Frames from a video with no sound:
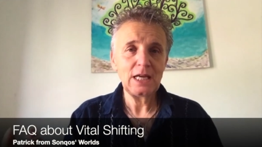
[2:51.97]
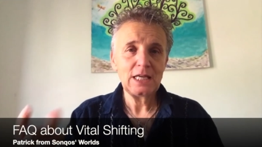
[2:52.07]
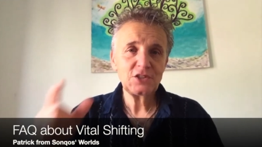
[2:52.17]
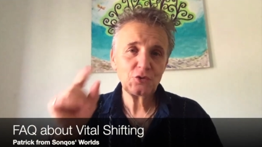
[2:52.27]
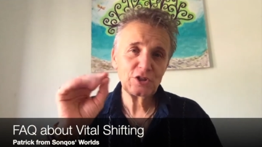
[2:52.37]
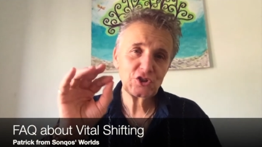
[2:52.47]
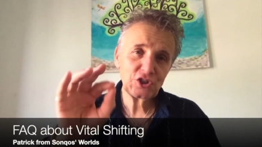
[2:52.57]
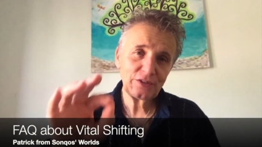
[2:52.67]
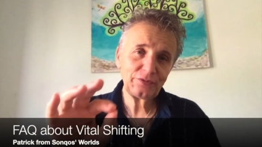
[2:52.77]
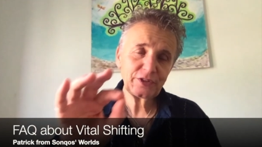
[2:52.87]
So a
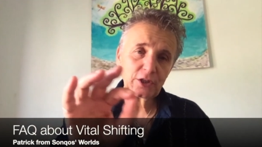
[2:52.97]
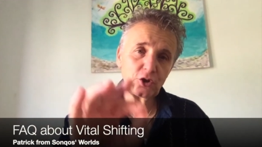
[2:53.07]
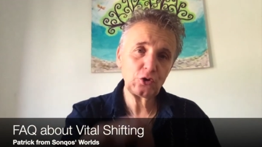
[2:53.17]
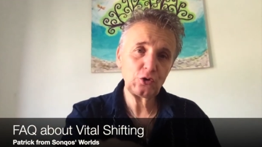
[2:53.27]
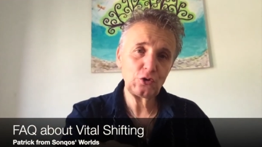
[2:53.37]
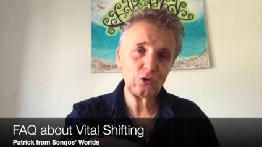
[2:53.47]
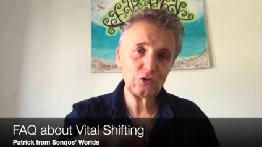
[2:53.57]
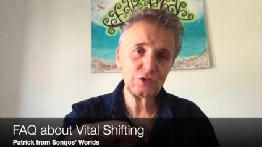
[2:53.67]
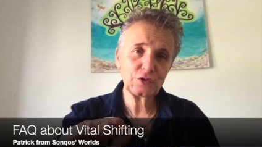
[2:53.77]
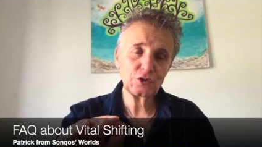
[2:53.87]
shift
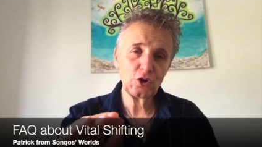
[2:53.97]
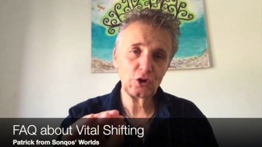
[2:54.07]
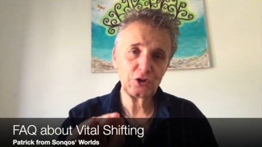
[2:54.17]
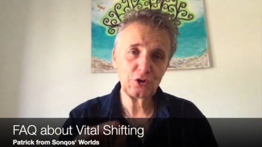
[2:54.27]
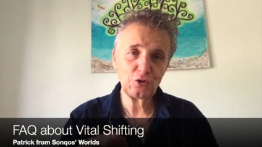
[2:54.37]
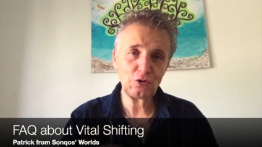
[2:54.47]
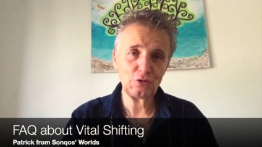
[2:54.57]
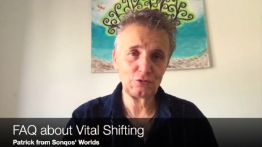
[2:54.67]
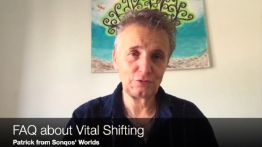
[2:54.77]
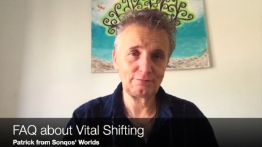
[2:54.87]
occurs on your
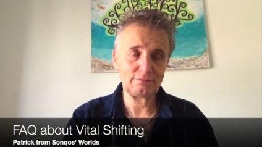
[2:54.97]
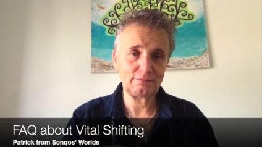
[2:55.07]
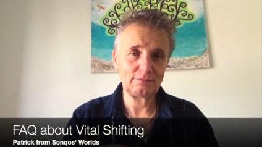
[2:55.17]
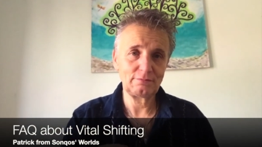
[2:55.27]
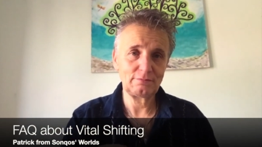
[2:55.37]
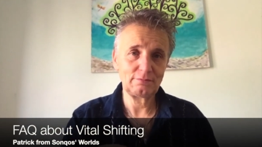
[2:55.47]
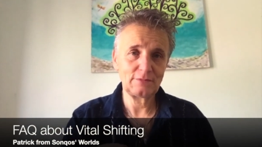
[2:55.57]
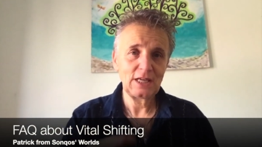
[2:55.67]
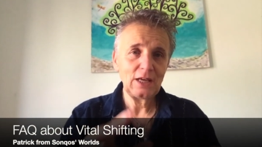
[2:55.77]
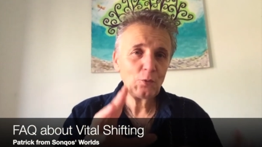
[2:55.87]
own.
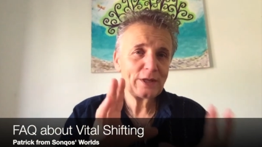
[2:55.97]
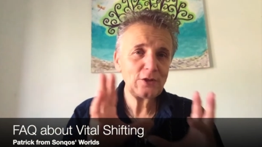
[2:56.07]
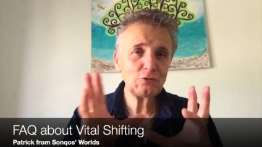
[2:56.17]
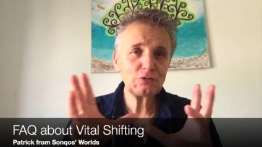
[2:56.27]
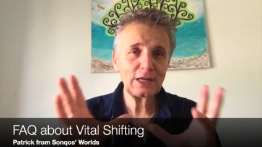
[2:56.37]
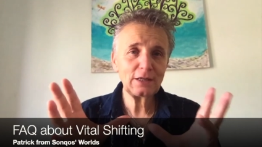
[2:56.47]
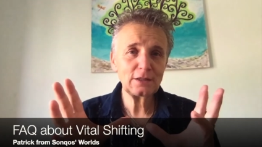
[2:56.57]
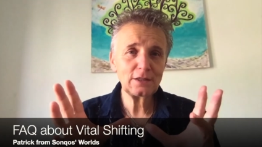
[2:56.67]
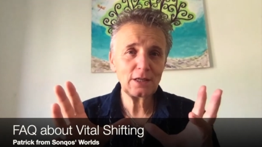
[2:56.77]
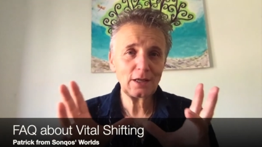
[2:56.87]
When you
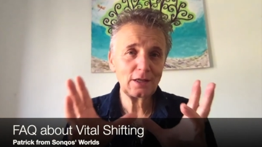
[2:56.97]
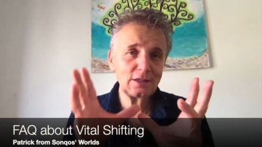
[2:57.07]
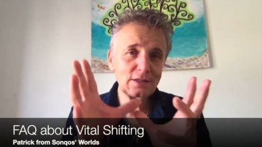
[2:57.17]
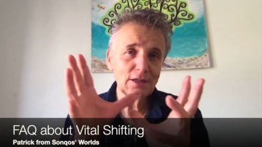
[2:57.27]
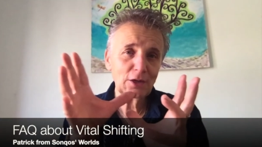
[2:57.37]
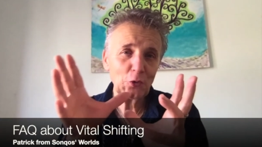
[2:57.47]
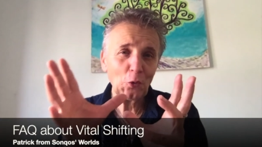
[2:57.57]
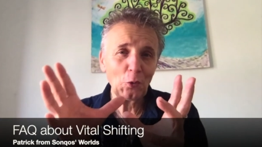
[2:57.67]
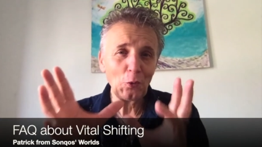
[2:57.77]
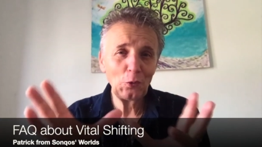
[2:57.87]
recognize an
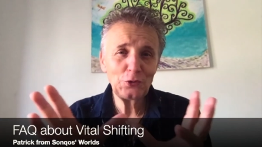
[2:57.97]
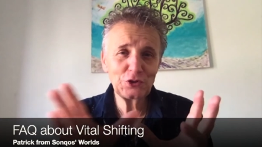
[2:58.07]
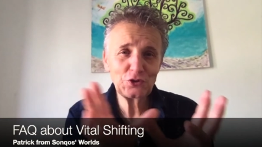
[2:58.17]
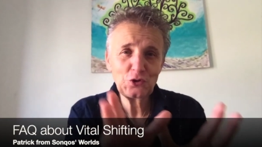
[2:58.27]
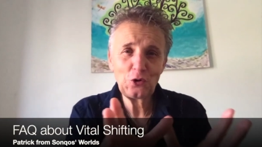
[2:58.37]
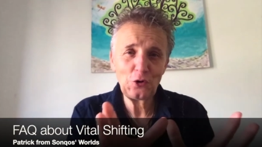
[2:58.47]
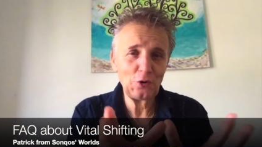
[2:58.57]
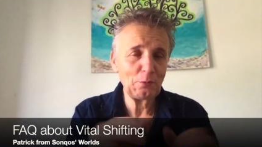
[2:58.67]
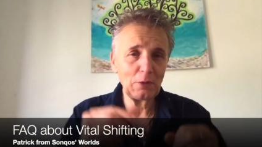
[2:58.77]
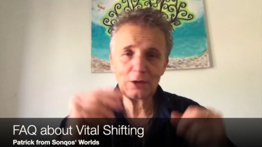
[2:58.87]
old
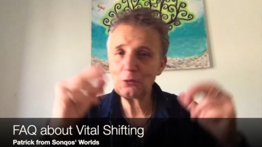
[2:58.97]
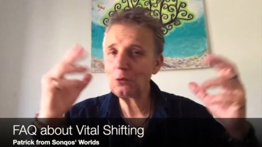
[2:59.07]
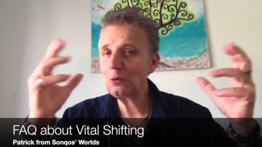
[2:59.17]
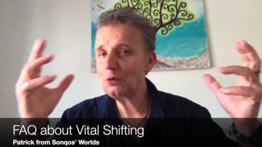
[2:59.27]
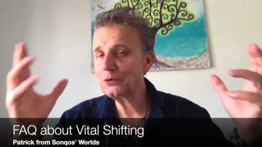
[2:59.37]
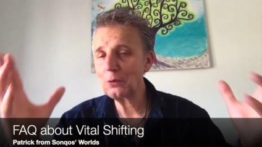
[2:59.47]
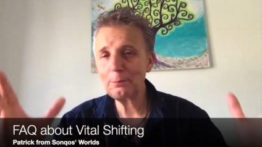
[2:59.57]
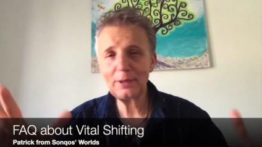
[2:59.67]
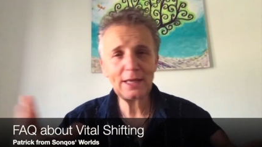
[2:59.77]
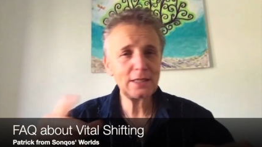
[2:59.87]
term, an old
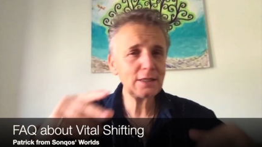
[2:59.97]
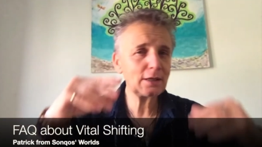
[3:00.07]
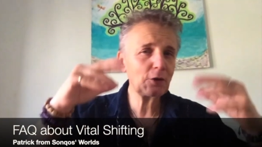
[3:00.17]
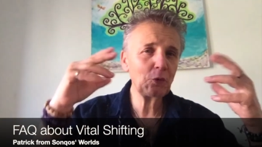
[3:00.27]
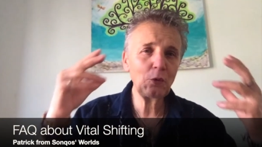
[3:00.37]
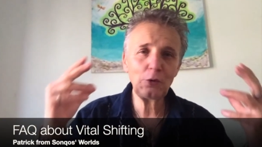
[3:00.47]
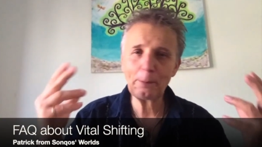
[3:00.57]
opinion, an old